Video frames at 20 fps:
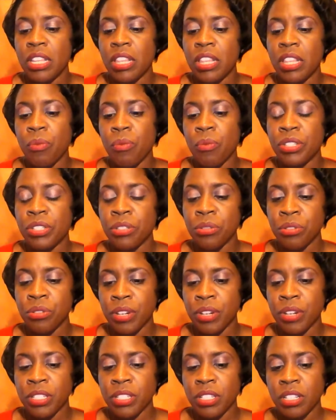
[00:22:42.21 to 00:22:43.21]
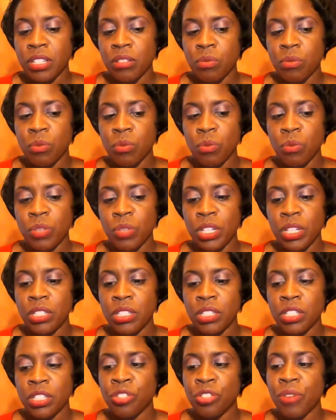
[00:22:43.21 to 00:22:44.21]
that we do to ourselves when we
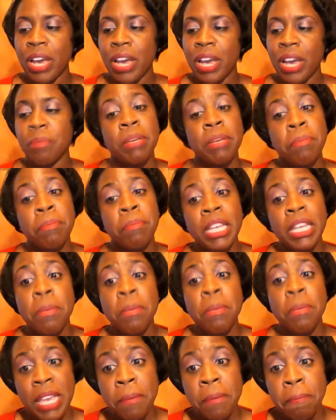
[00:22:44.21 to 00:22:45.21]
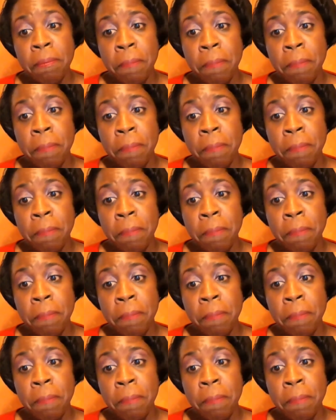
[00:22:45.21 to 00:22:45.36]
just try to be mini-me.